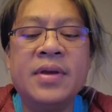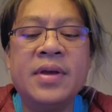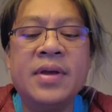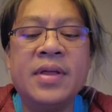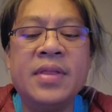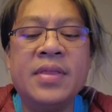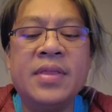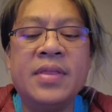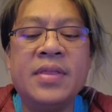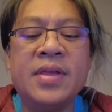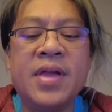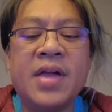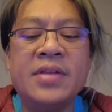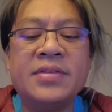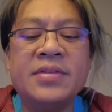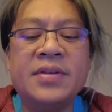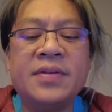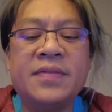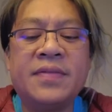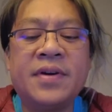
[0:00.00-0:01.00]
and that's
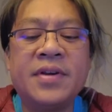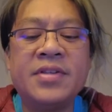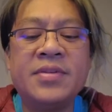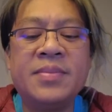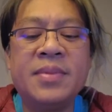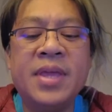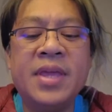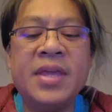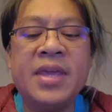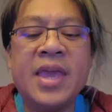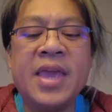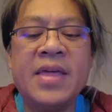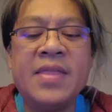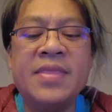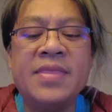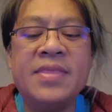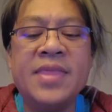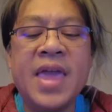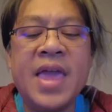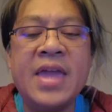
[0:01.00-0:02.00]
the first blink,
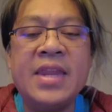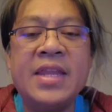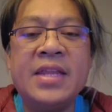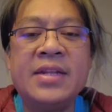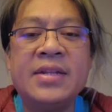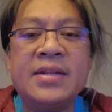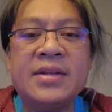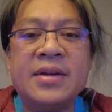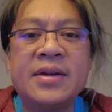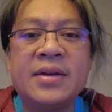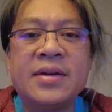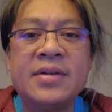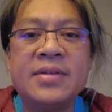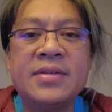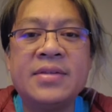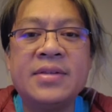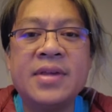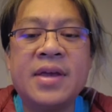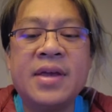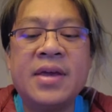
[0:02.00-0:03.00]
and then it
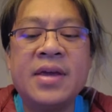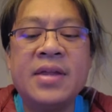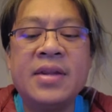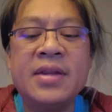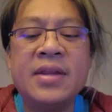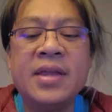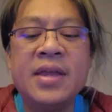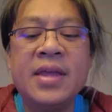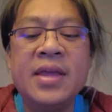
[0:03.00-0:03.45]
turns on,